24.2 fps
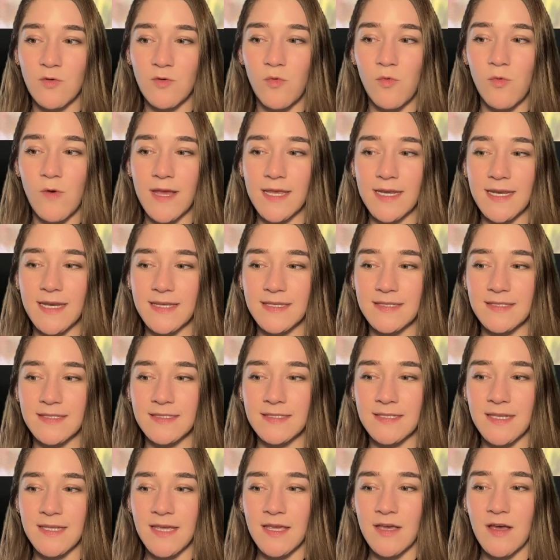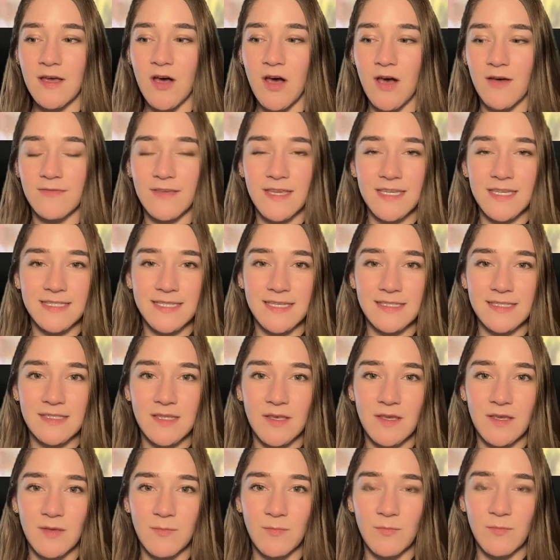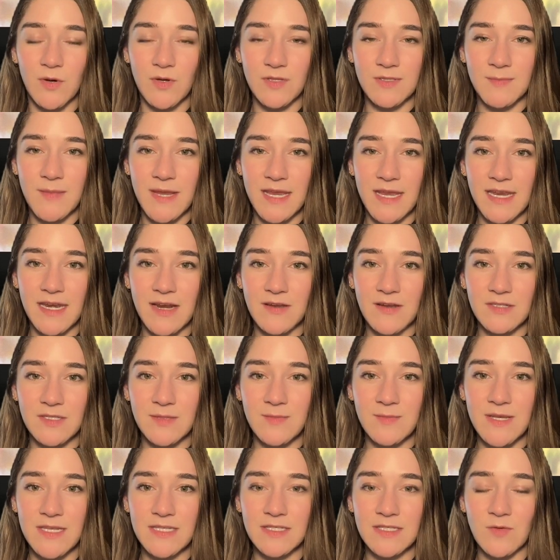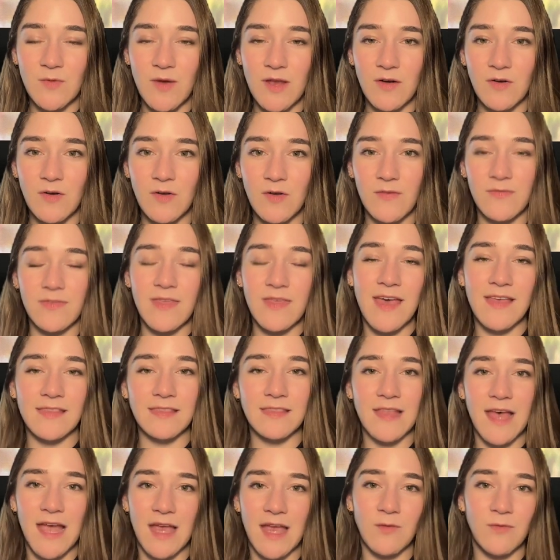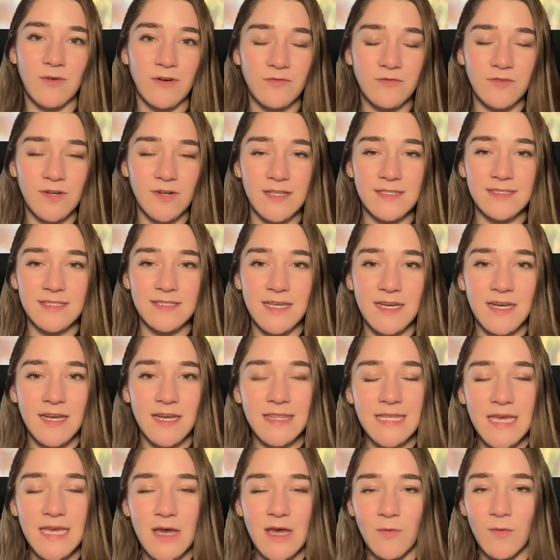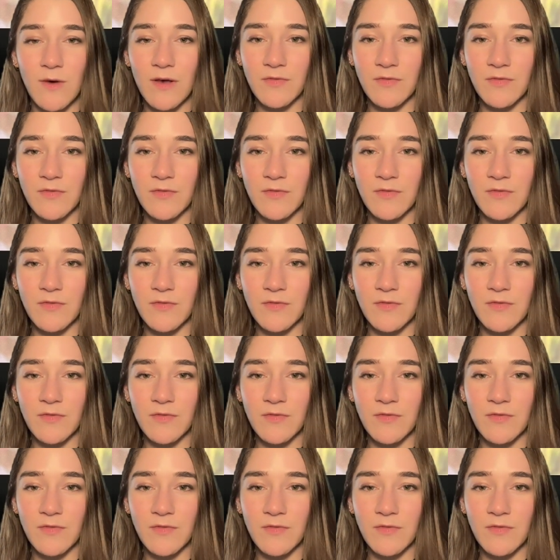So I don't know if that line would have translated that well for people who, I know, like a lot of